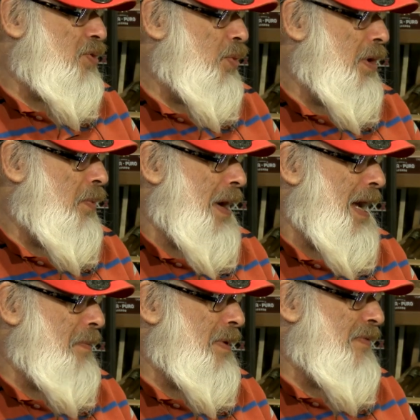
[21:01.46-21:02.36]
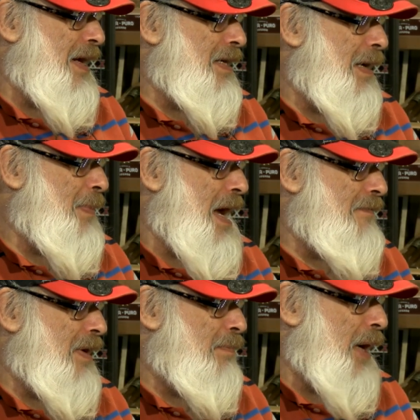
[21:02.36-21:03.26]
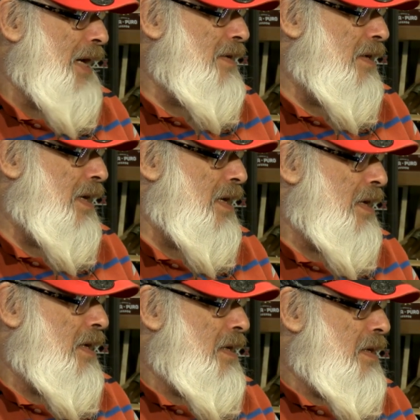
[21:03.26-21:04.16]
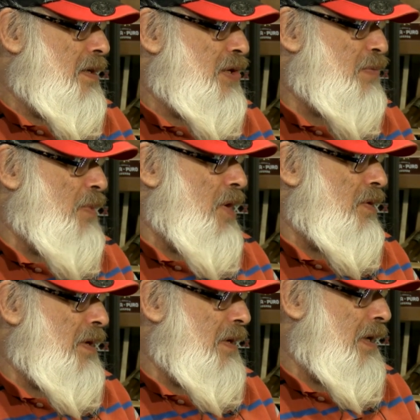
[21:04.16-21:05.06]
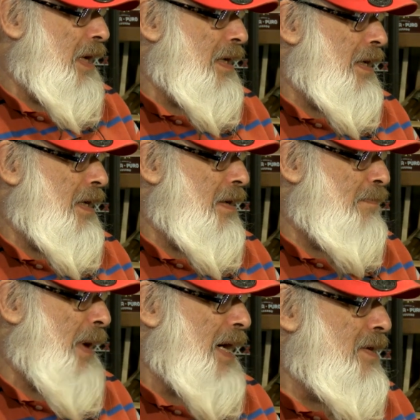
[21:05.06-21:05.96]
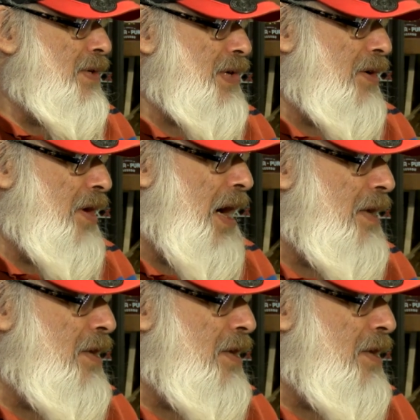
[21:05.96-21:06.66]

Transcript: torn away and we've ended up having a binder to smoke. Mm-hmm. And binders are not